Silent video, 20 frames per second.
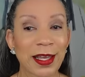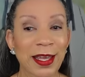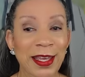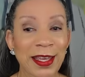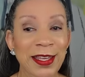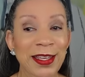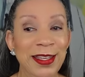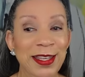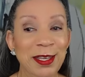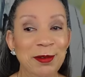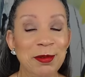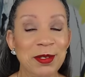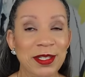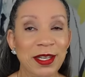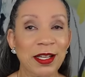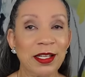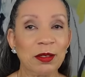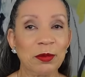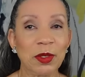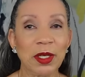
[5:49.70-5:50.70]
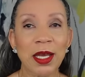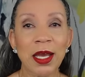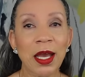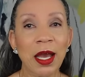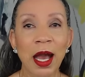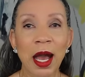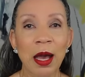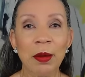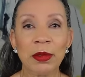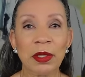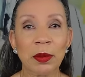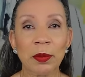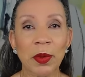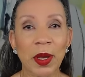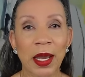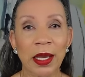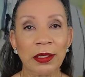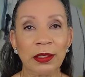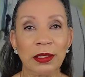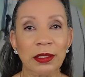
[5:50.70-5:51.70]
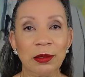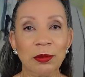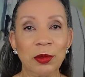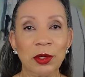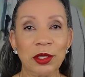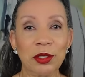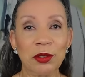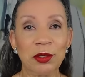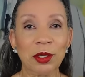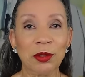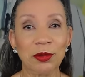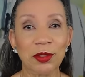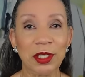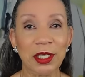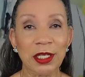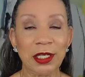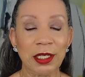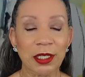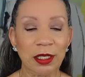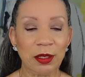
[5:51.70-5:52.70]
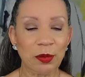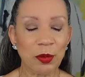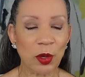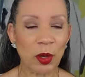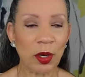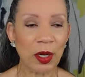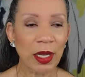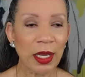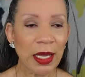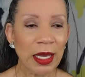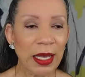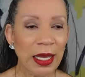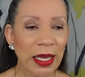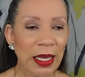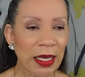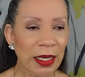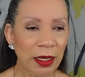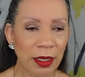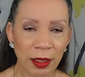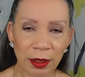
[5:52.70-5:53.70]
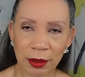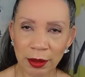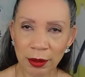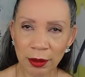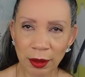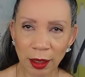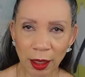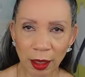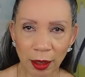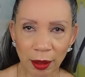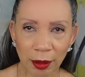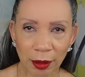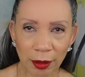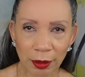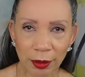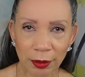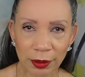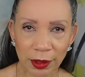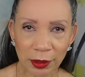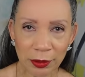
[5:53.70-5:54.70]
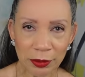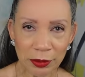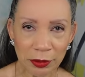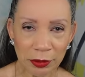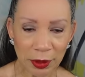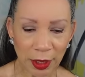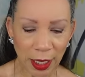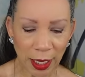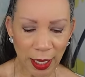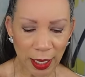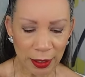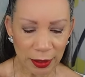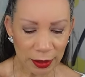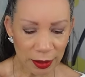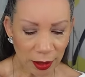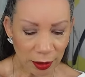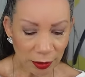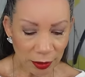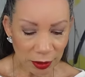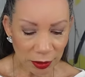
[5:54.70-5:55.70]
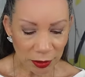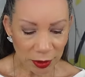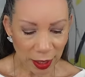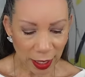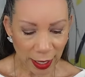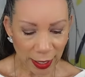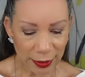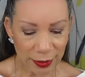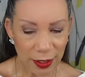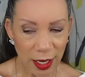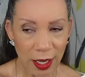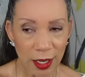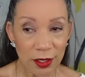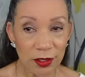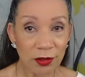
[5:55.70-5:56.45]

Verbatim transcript: He keeps telling me, I'm not buying anymore, you don't need anymore. And I thought, no, don't do that, don't do that.